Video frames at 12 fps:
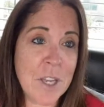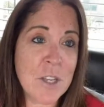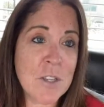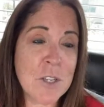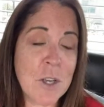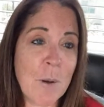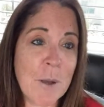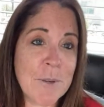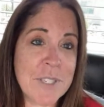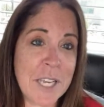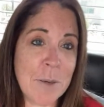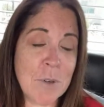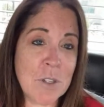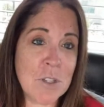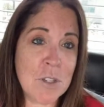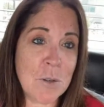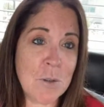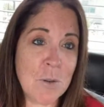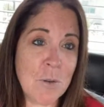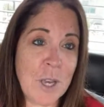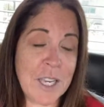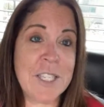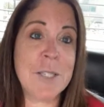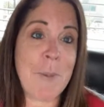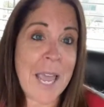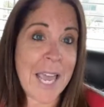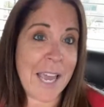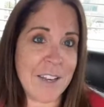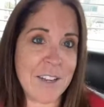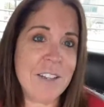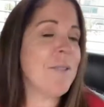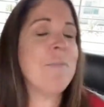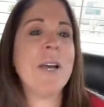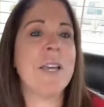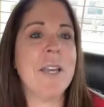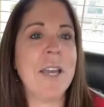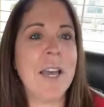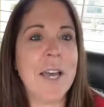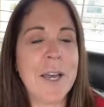So I was able to expand my